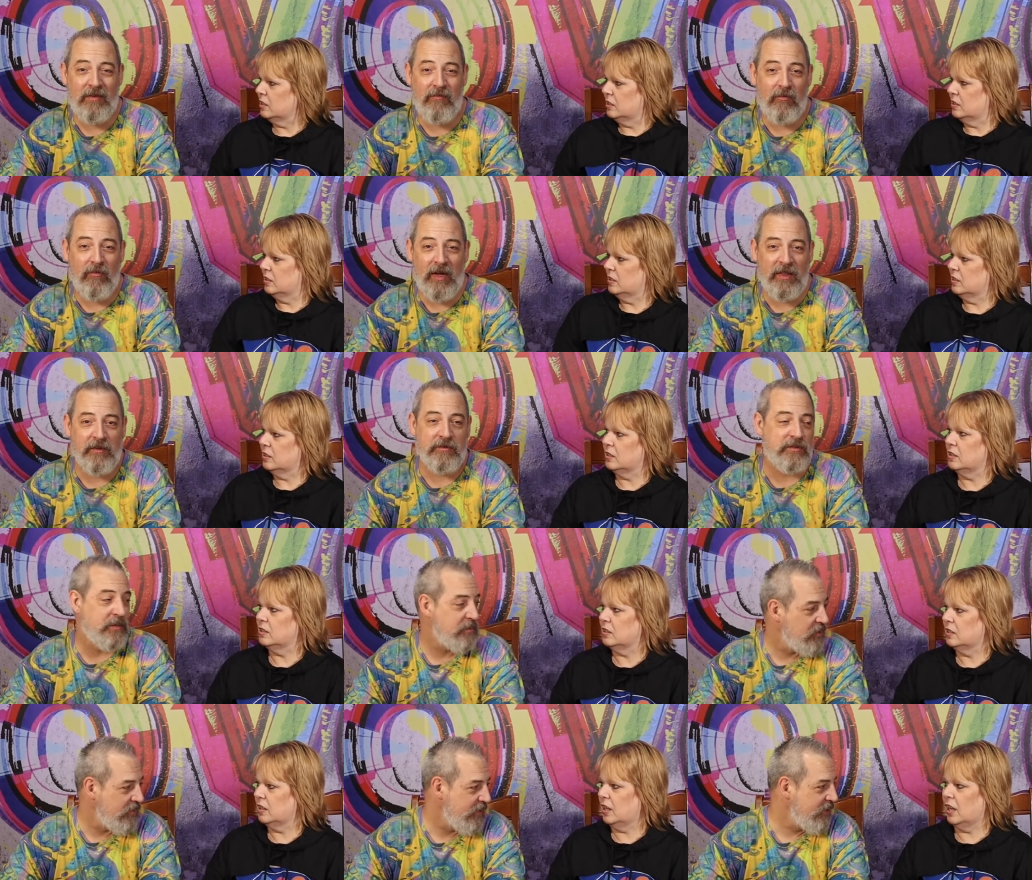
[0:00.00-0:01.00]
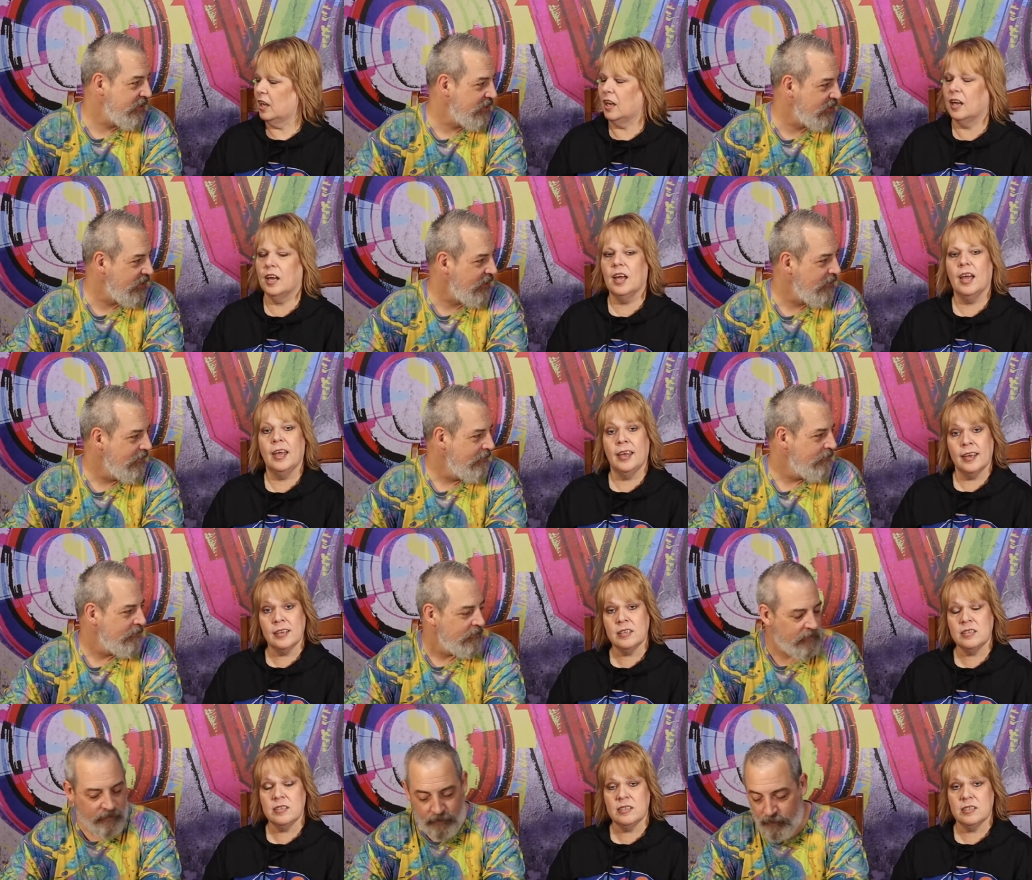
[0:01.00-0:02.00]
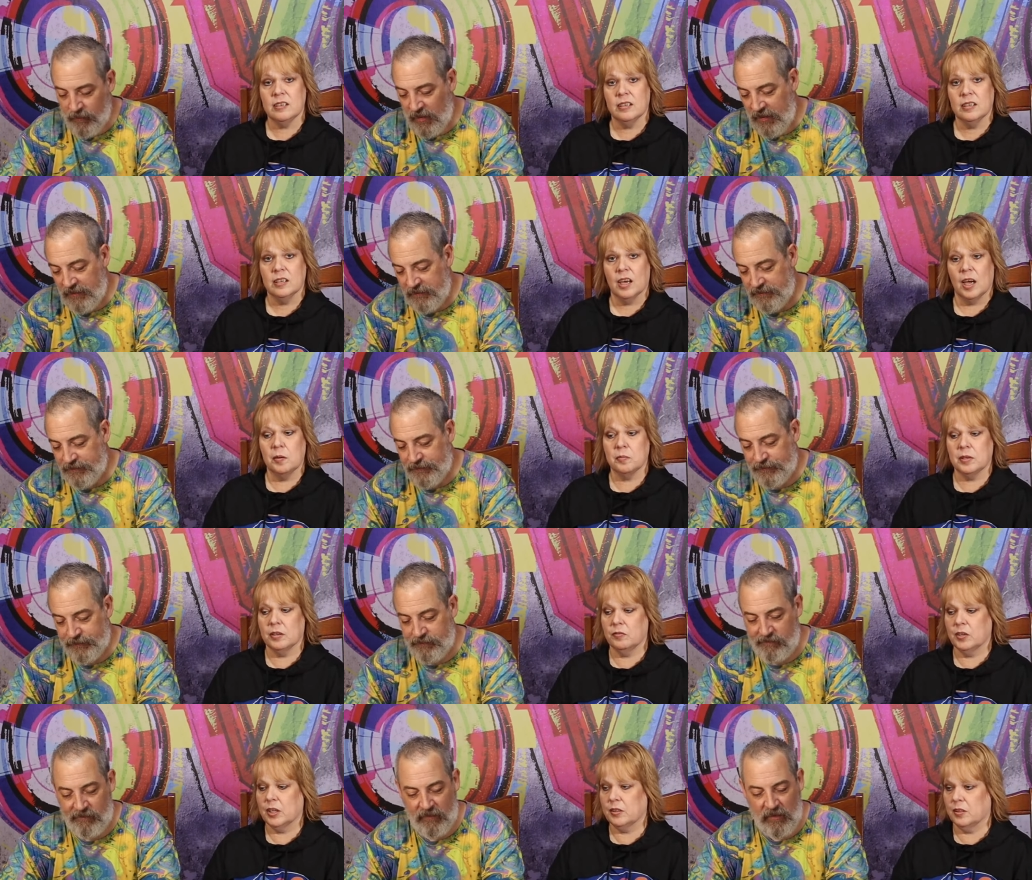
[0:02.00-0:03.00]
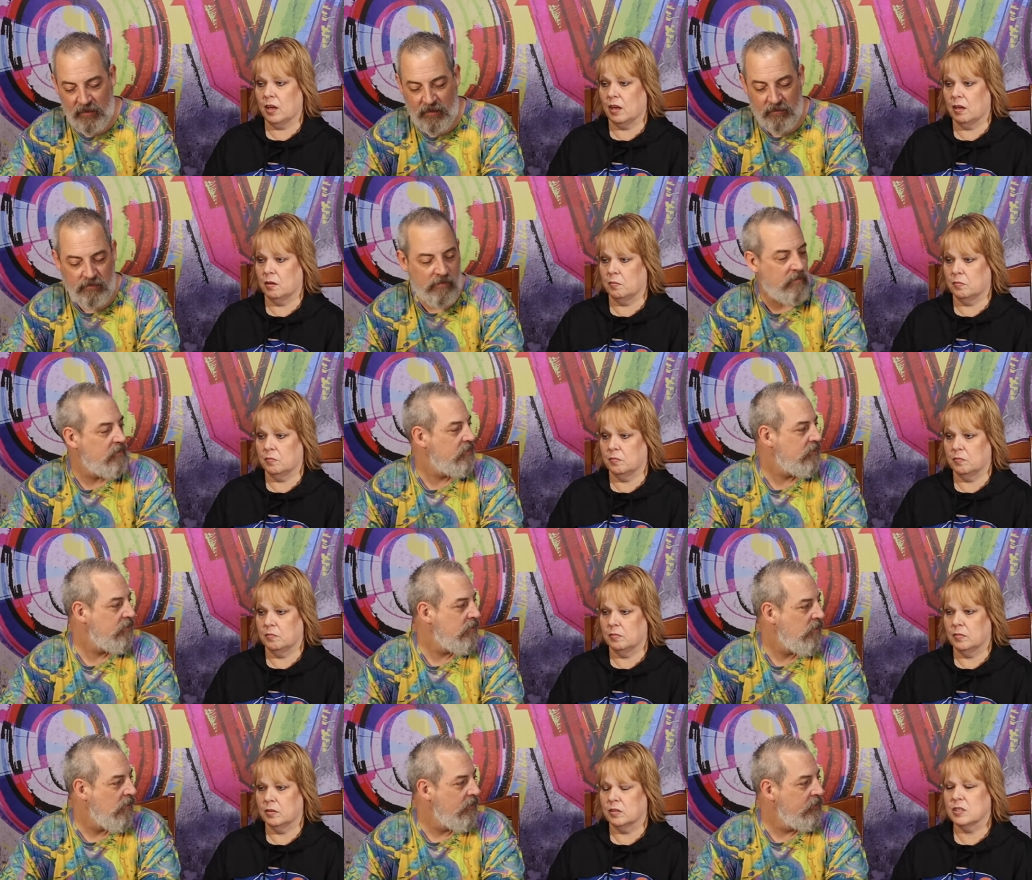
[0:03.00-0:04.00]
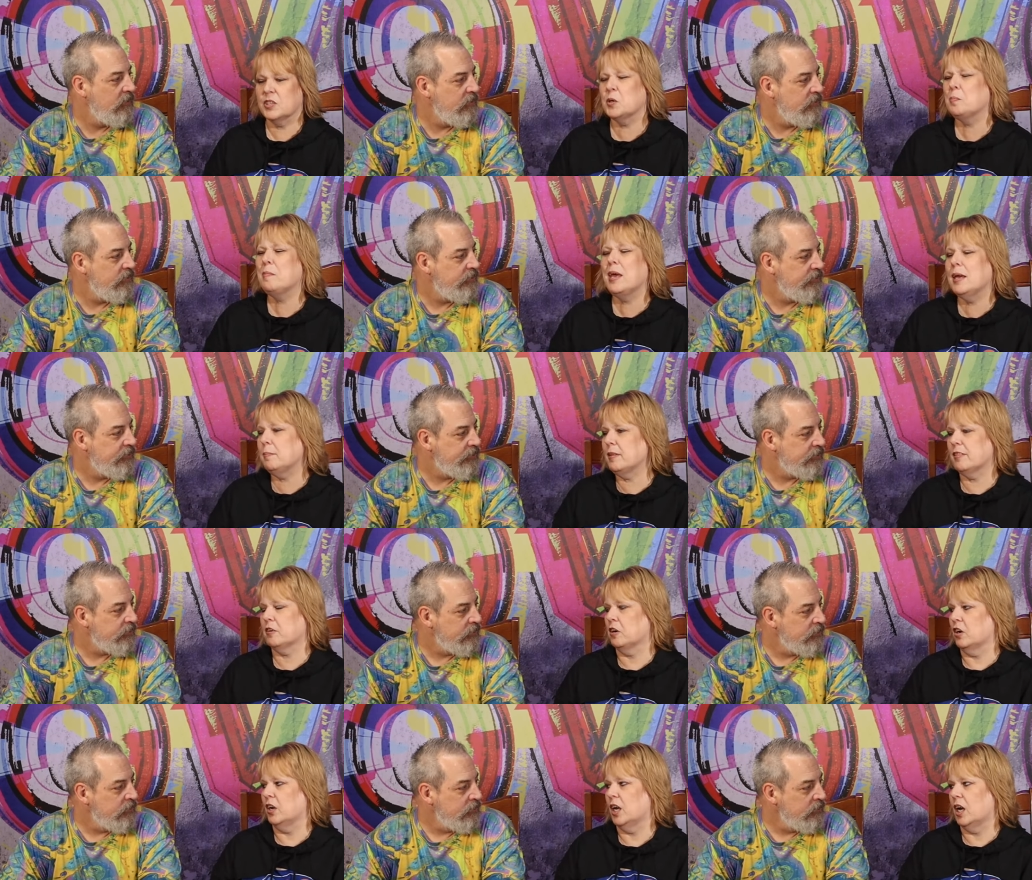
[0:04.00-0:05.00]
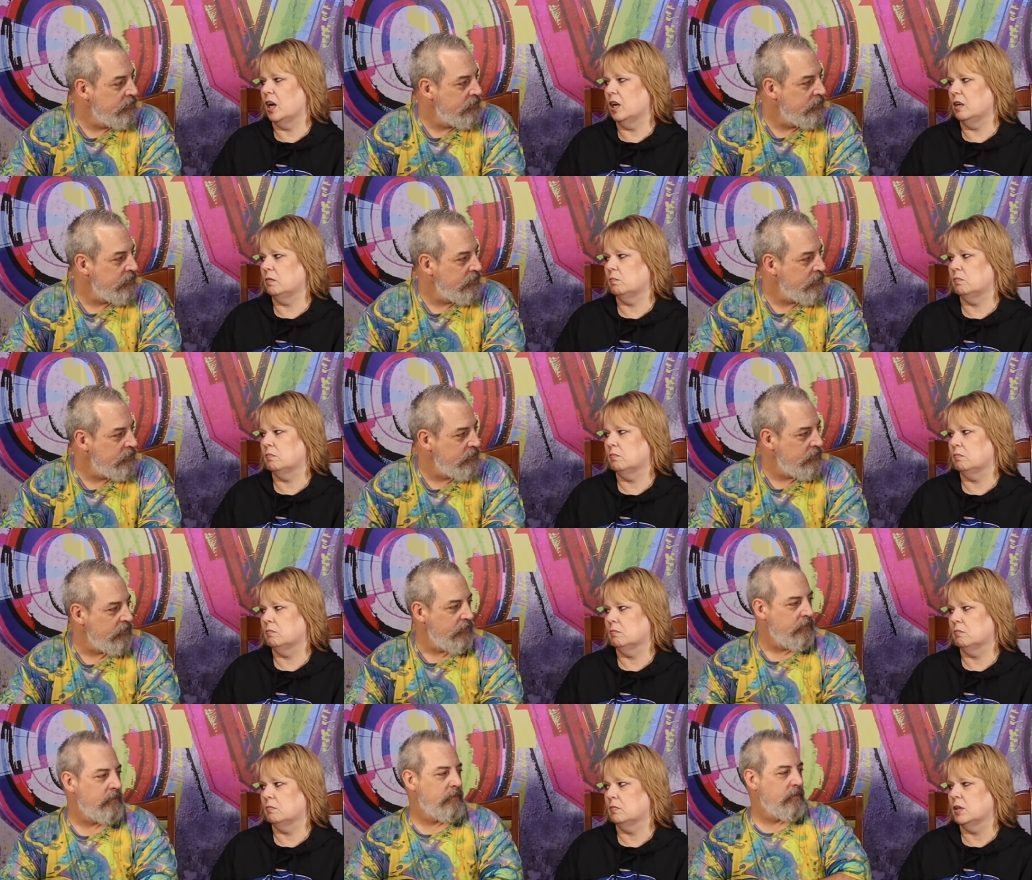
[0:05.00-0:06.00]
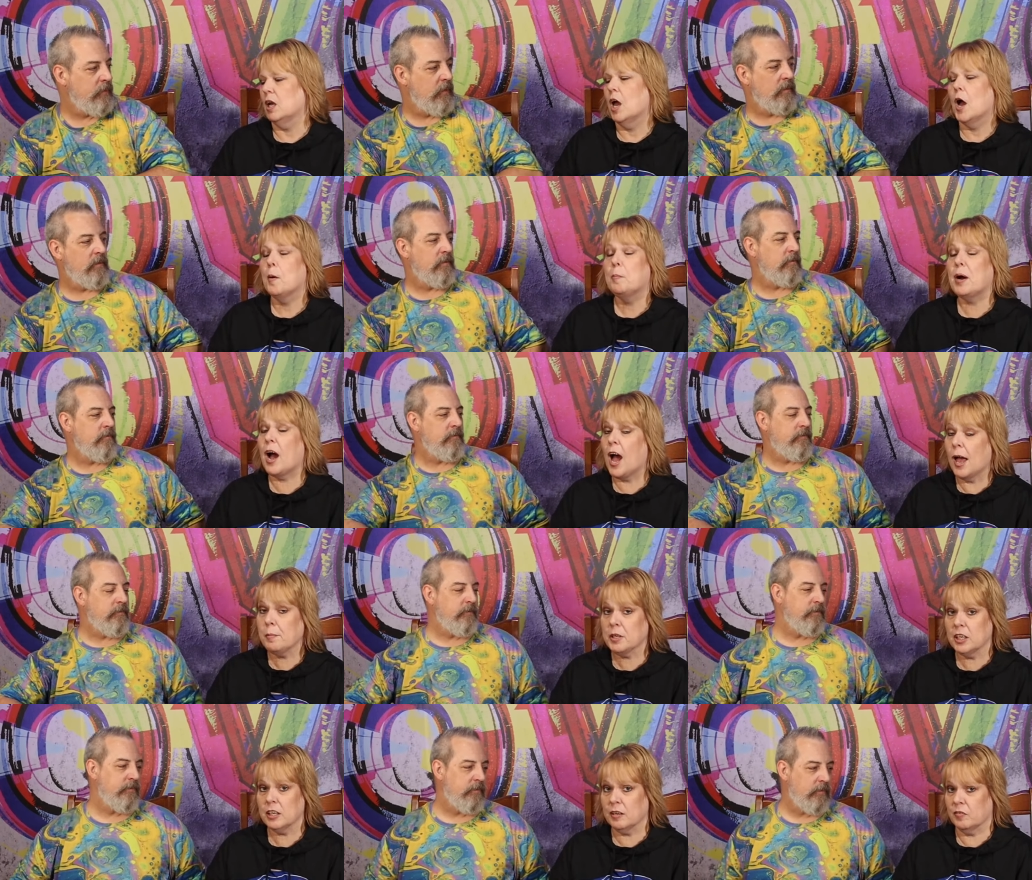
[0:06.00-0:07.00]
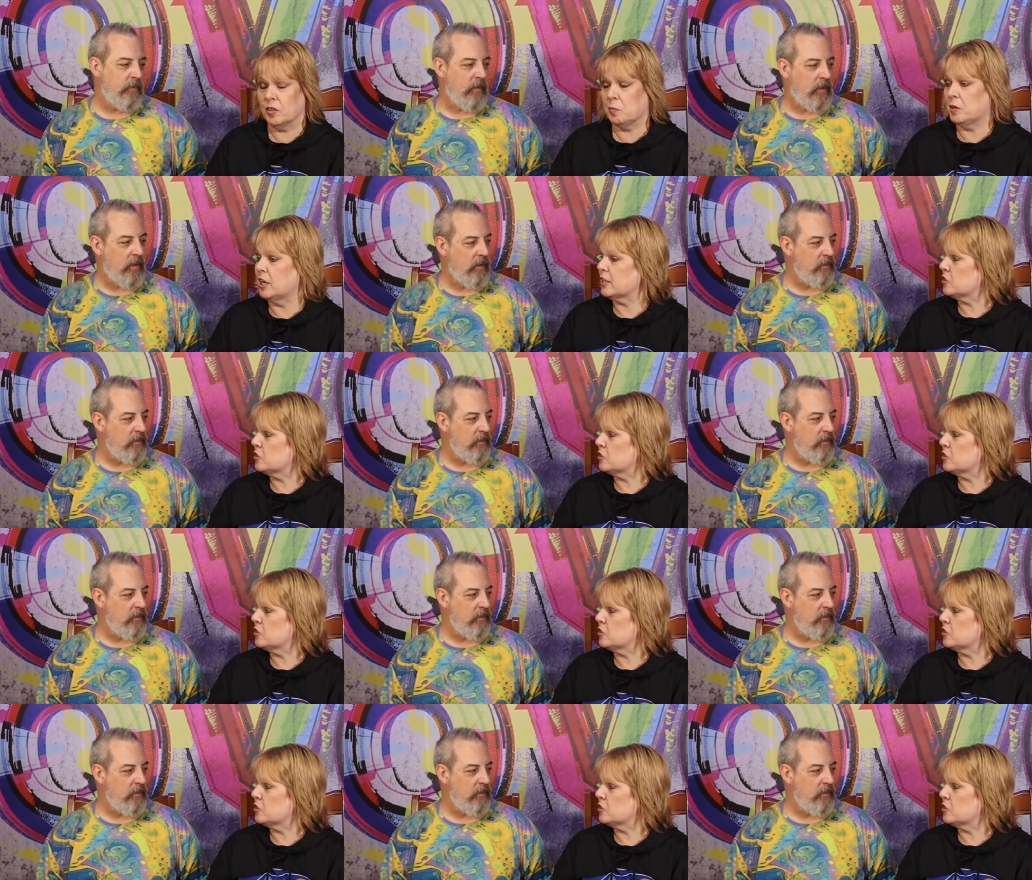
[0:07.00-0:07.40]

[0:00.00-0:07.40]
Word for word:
Speaker 1: give a regular Chips Ahoy cookie.
Speaker 2: And I'm giving them, so maybe they're a 9. But I'm going to give them an